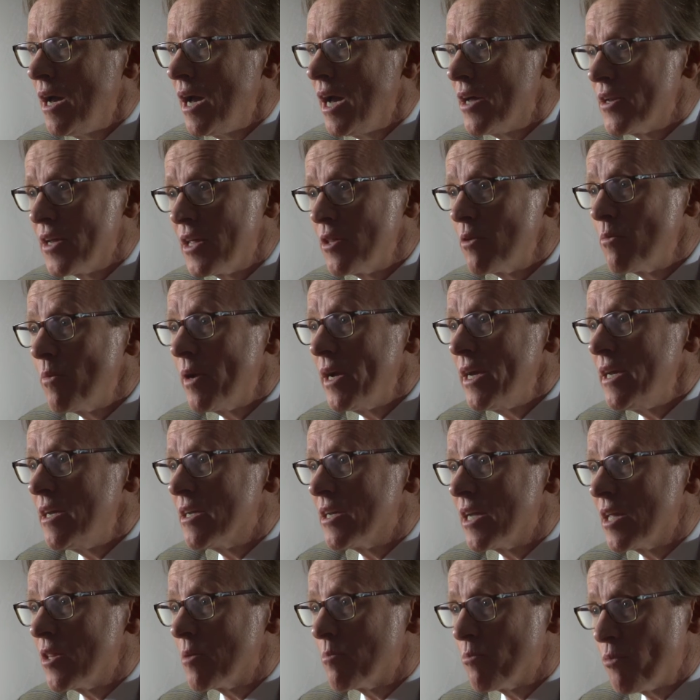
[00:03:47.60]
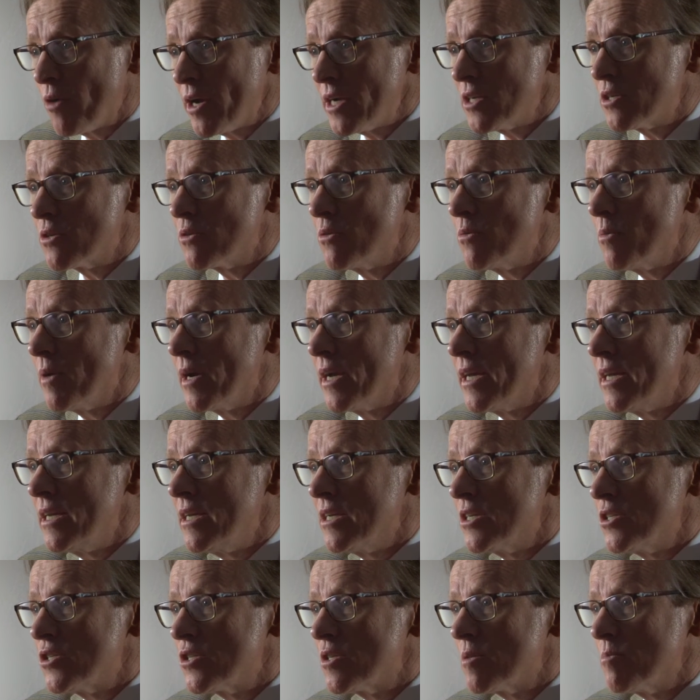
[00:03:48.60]
Another practical way
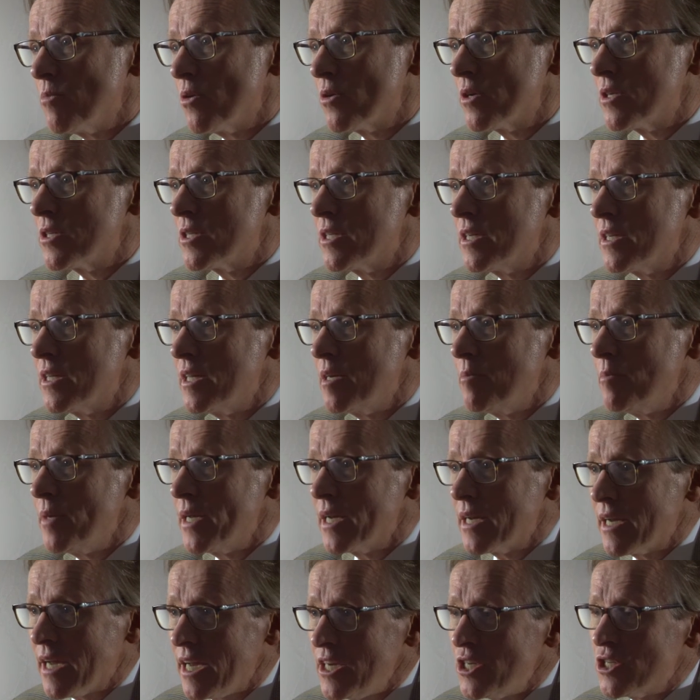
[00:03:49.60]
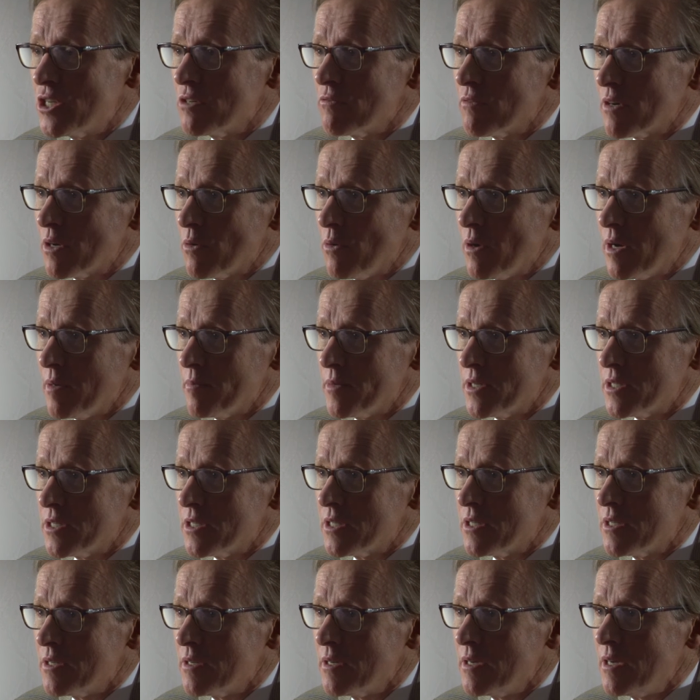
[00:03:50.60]
is to monitor their medication
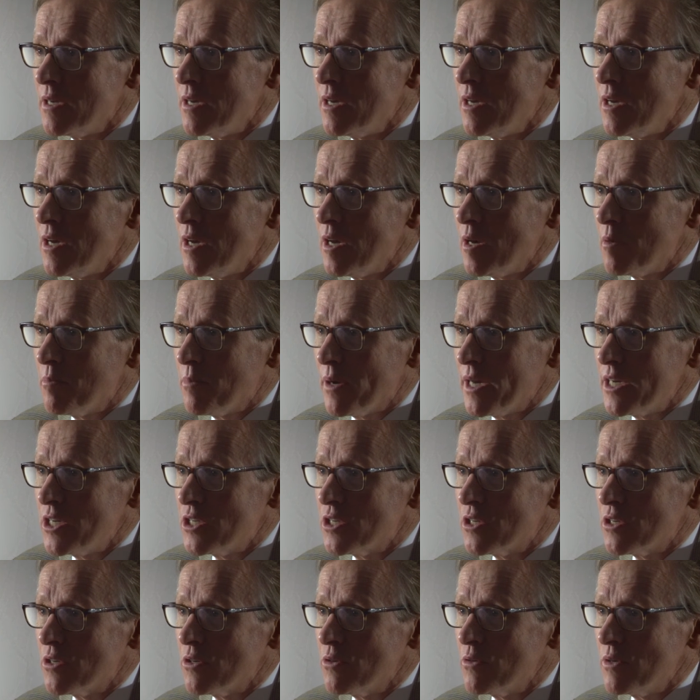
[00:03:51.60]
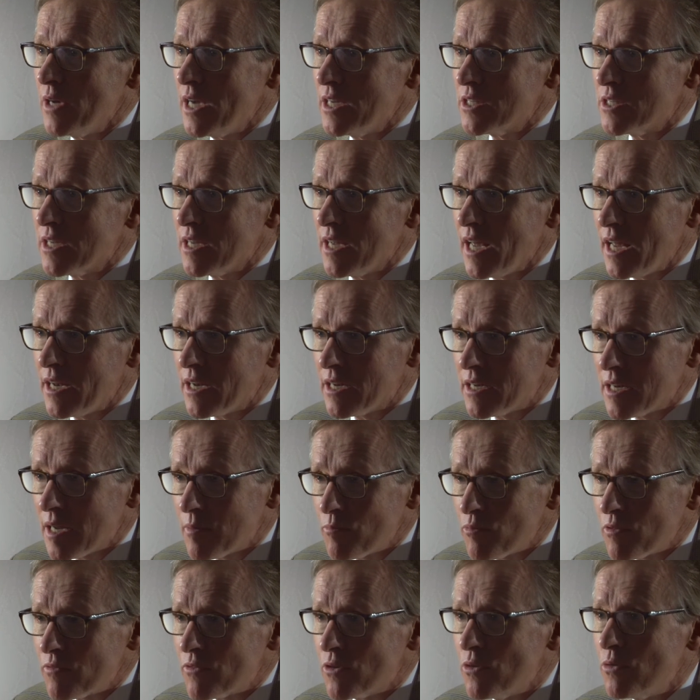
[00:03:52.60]
requirements. A patient who has had a
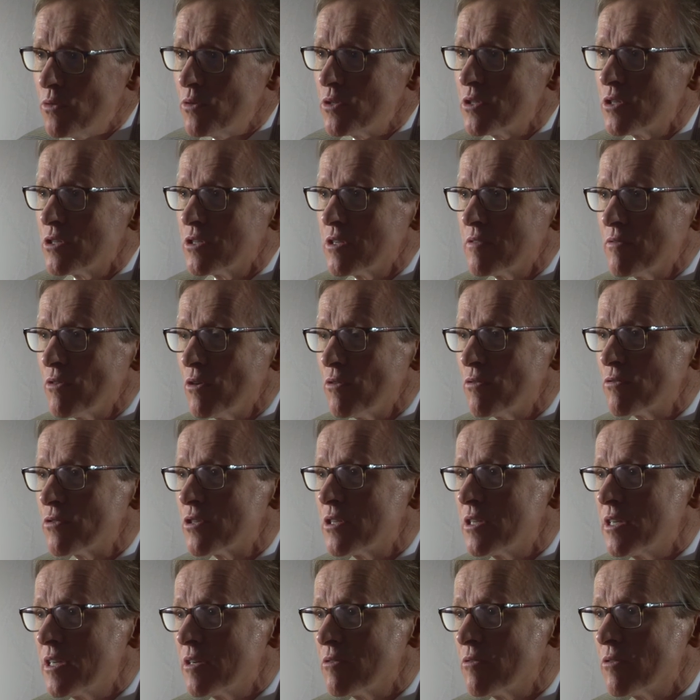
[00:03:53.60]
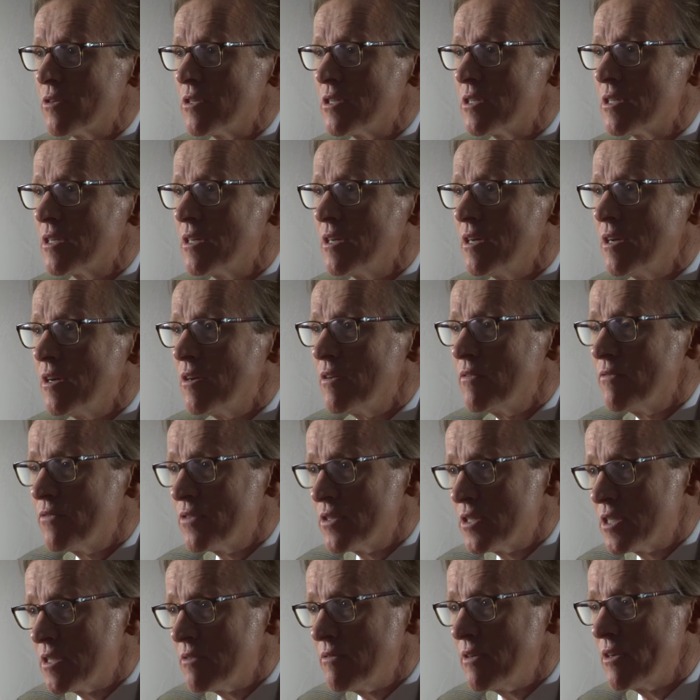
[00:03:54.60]
number of courses of oral steroids
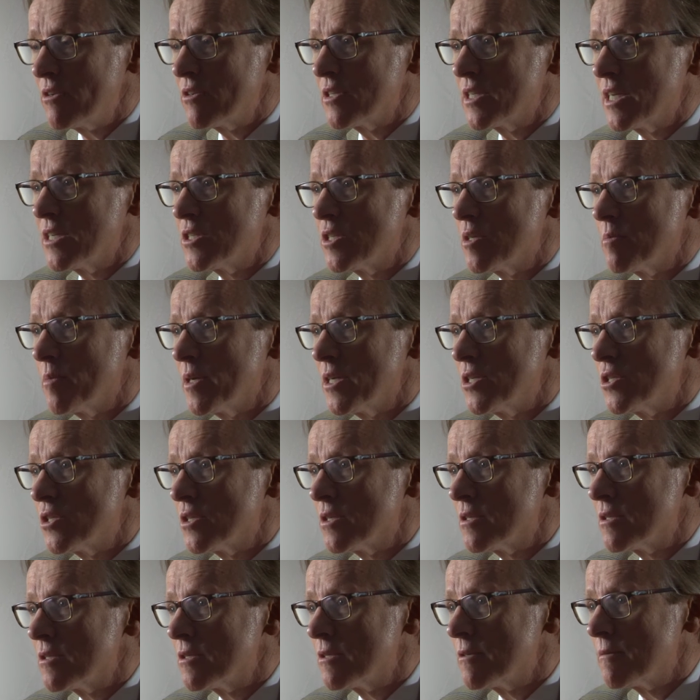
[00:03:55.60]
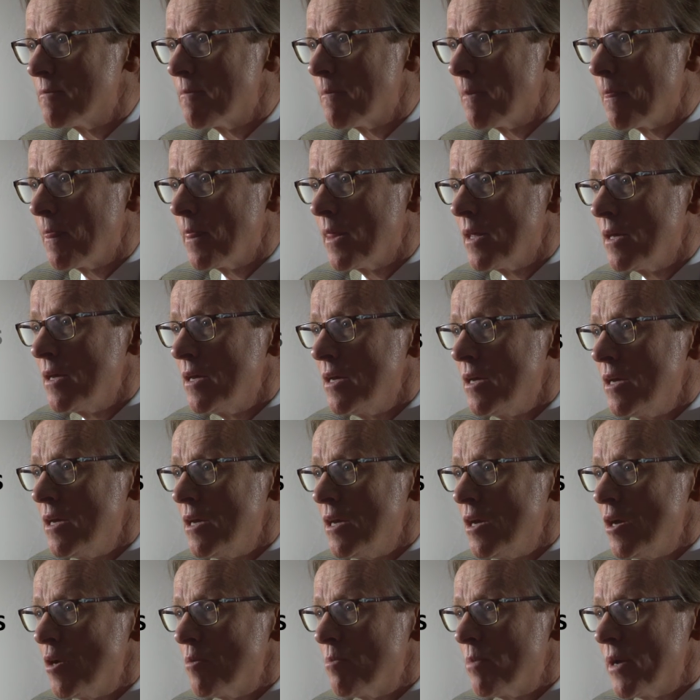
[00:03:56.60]
for severe exacerbations.
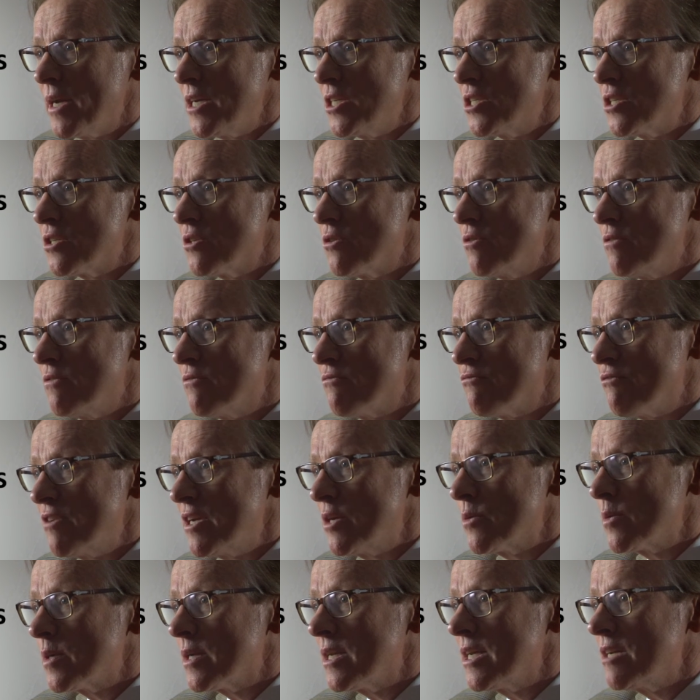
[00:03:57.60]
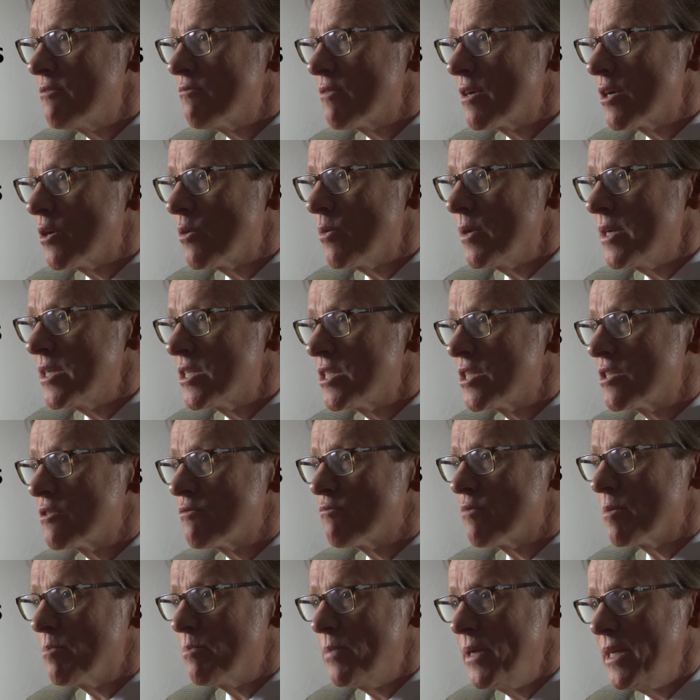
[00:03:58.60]
A patient who frequently
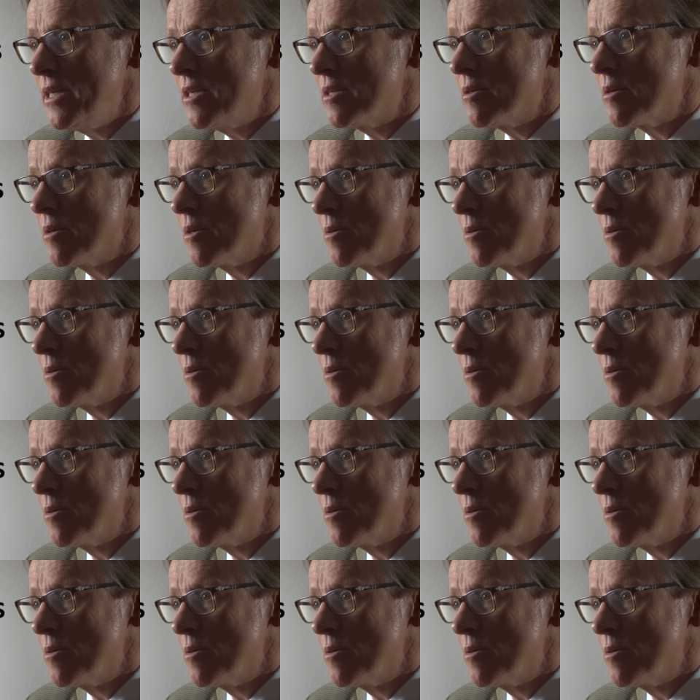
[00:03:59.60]
requests repeat